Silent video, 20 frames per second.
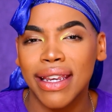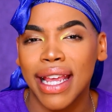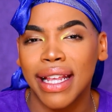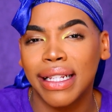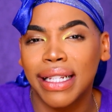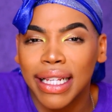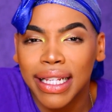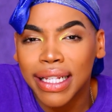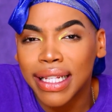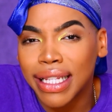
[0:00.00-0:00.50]

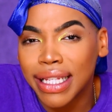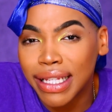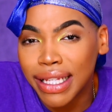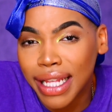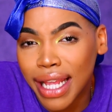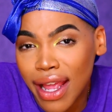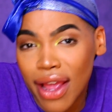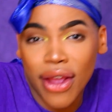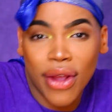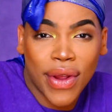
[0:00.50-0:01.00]

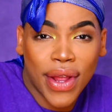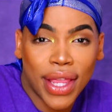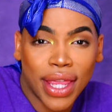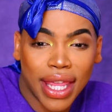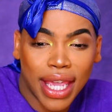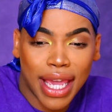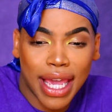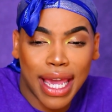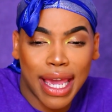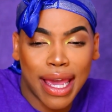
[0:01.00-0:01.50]

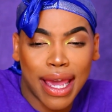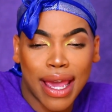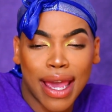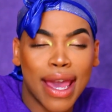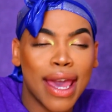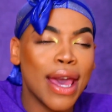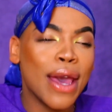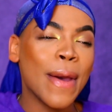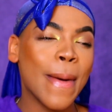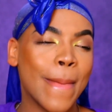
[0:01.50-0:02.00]
necessarily,
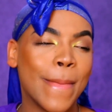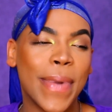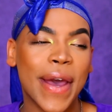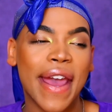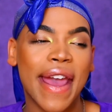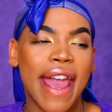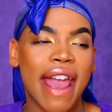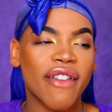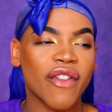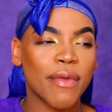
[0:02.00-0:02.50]

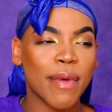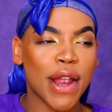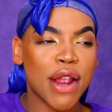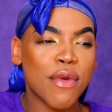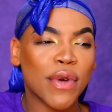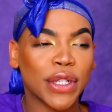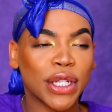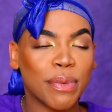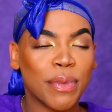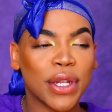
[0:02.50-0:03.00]
but everybody
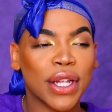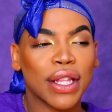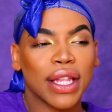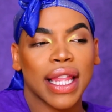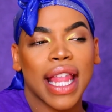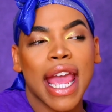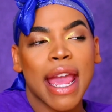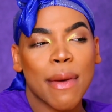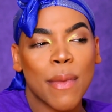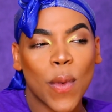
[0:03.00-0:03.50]
wants to put a
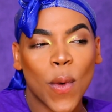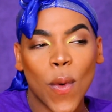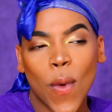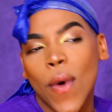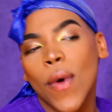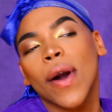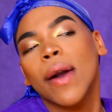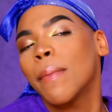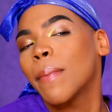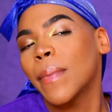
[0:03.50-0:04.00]

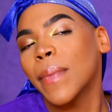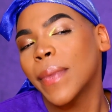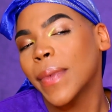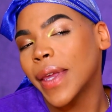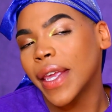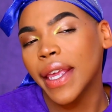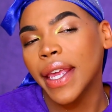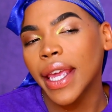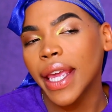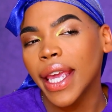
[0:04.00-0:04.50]
label on
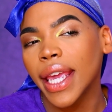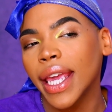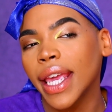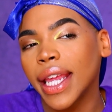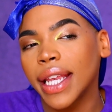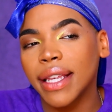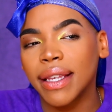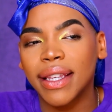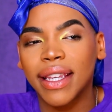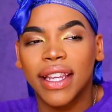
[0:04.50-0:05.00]
me.
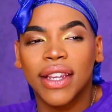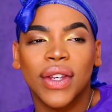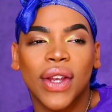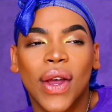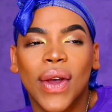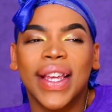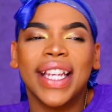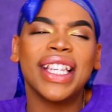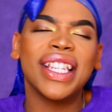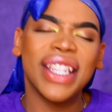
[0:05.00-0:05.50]
And you
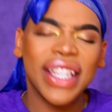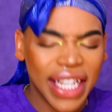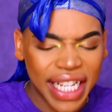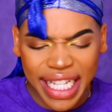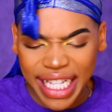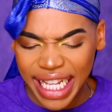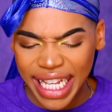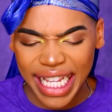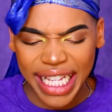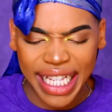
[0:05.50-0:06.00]
know, it's
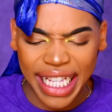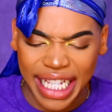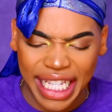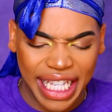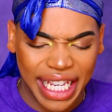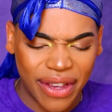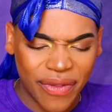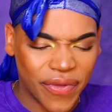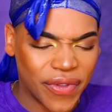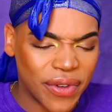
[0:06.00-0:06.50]
a
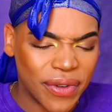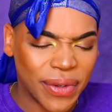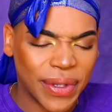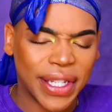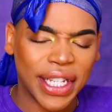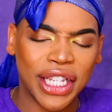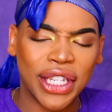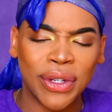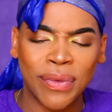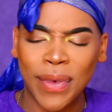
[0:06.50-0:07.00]
difficult
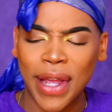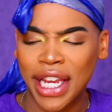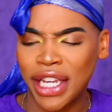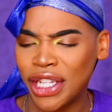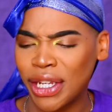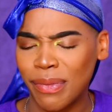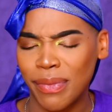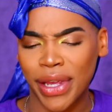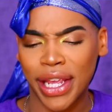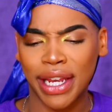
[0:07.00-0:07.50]

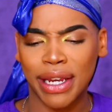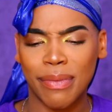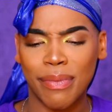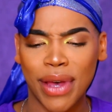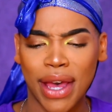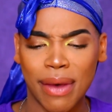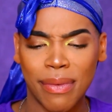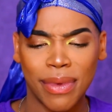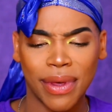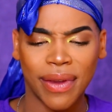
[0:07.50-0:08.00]
situation being a
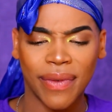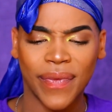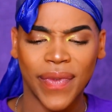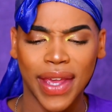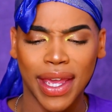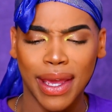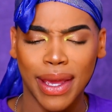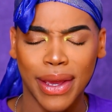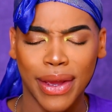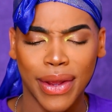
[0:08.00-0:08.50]
public
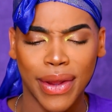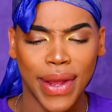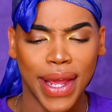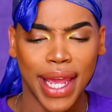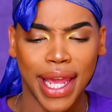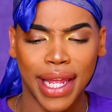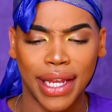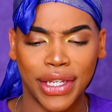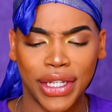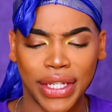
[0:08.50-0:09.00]
figure
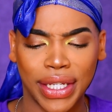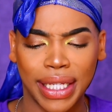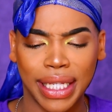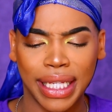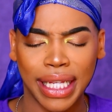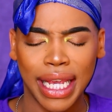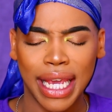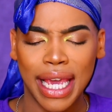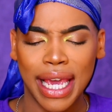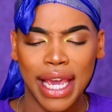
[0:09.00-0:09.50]
and
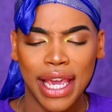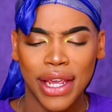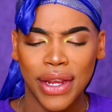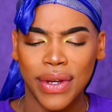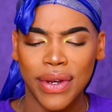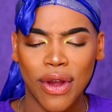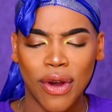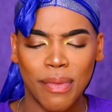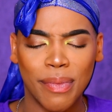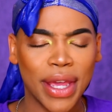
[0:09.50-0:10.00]
just,
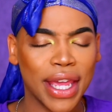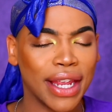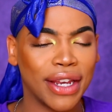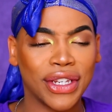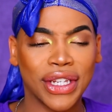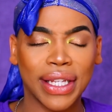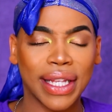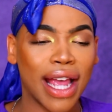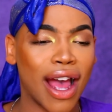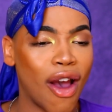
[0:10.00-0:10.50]
you know, being
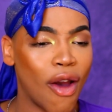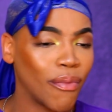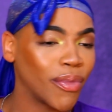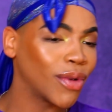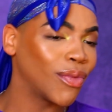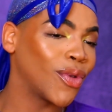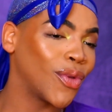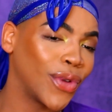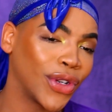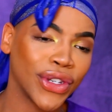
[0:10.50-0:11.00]
just
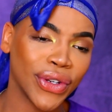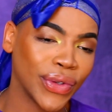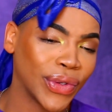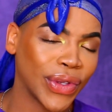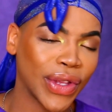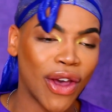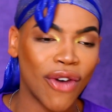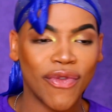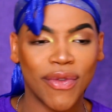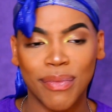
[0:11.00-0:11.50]
comfortable with
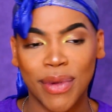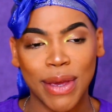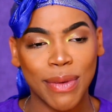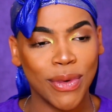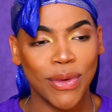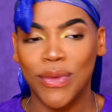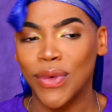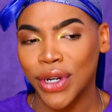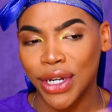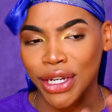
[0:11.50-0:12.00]
yourself and
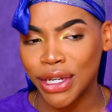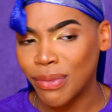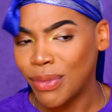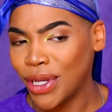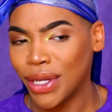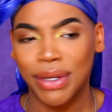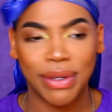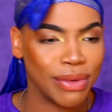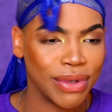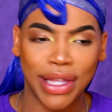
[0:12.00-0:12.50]
people wanting to
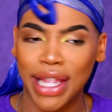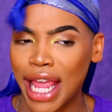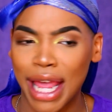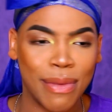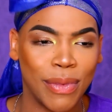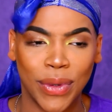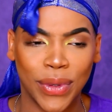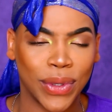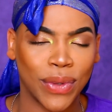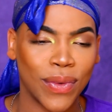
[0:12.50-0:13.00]
put
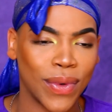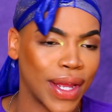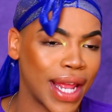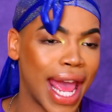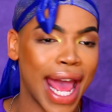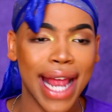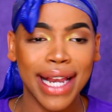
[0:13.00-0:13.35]
labels on.